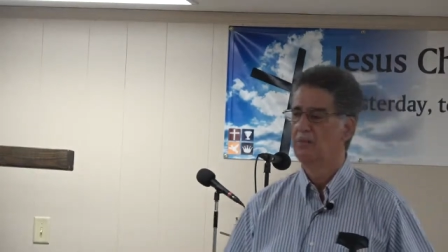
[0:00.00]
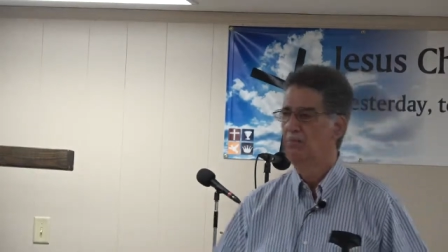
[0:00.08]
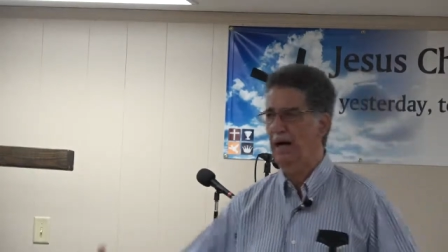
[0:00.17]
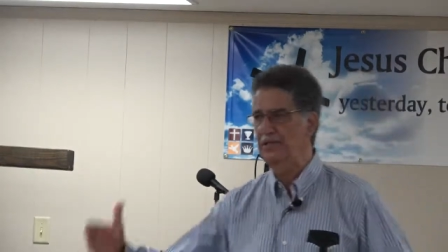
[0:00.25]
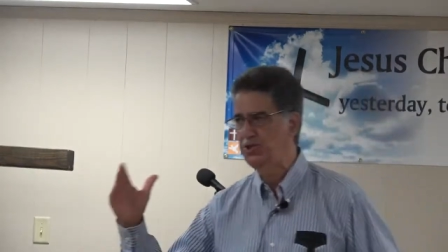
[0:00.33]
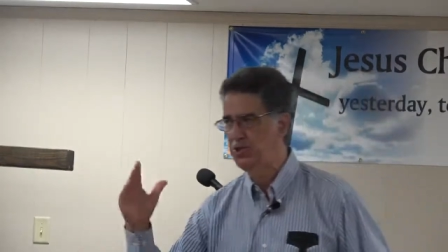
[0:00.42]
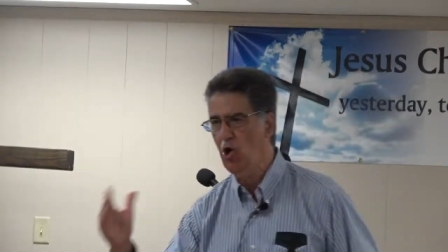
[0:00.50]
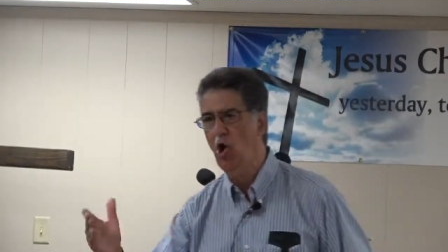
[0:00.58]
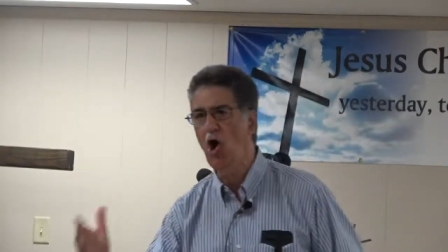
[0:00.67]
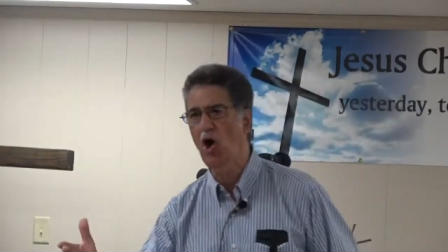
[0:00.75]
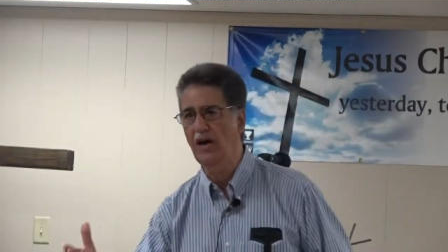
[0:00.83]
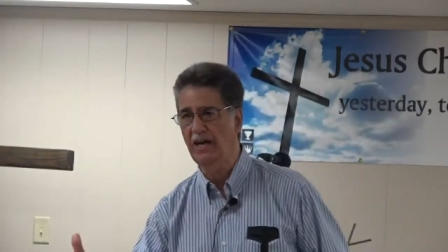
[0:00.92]
But
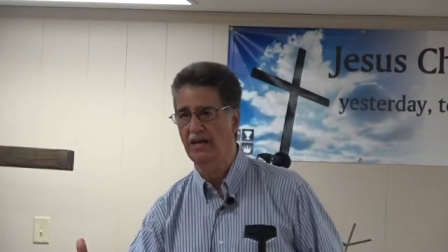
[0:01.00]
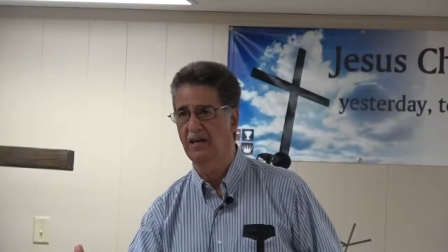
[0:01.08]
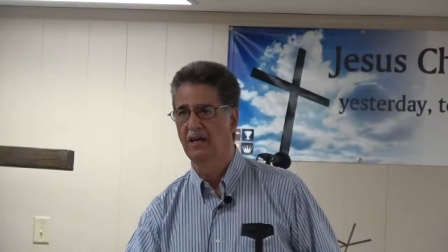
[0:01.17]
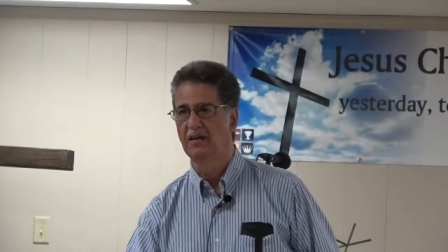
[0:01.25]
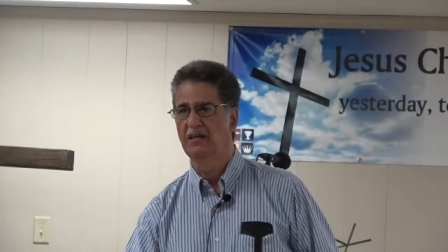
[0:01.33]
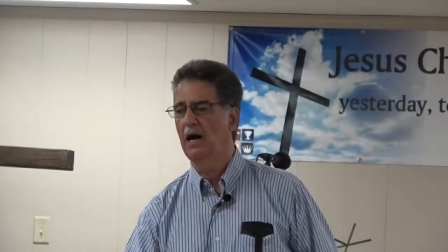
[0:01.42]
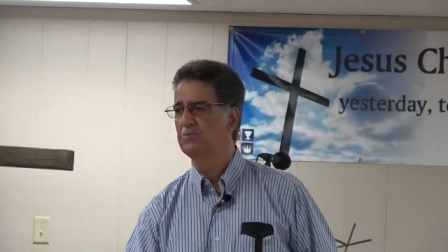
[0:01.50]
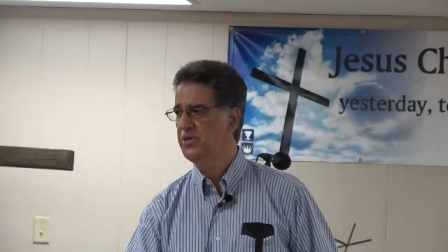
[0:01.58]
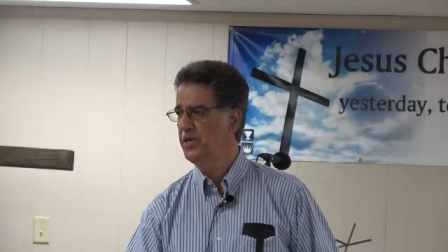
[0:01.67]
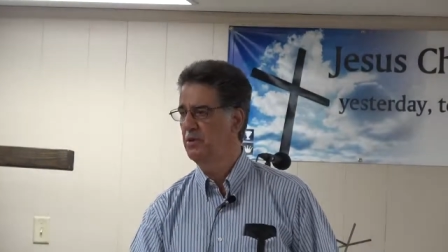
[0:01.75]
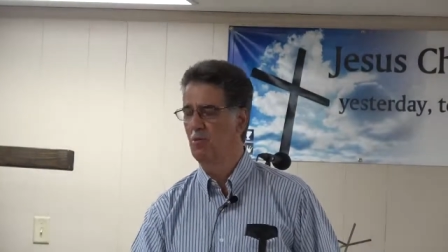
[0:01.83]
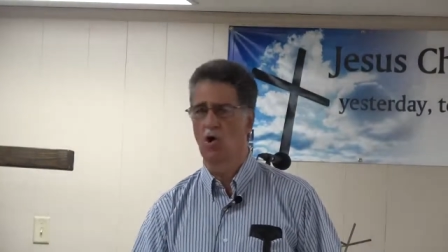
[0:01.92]
joy comes
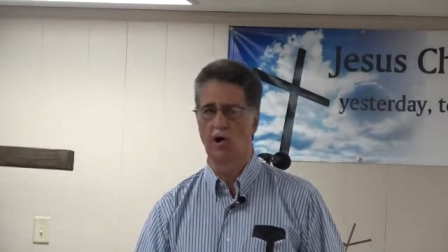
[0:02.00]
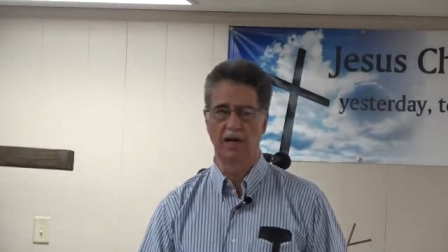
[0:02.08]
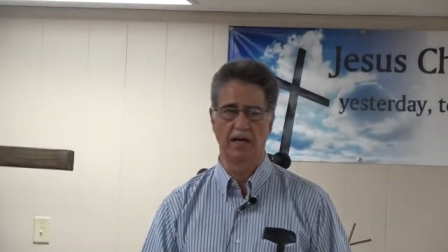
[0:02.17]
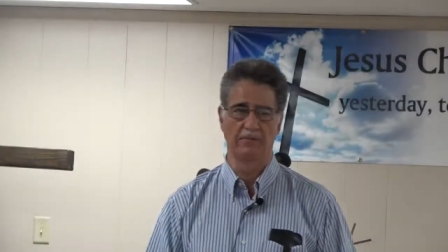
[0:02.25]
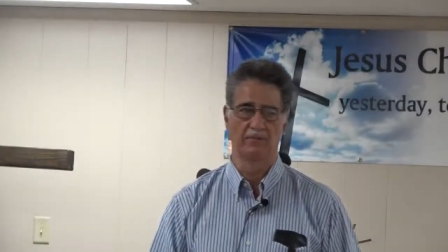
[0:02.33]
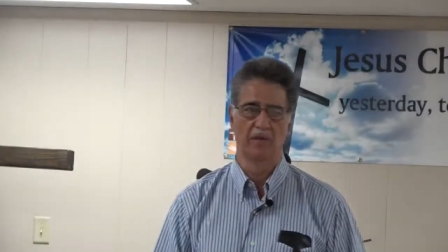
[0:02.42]
in the morning.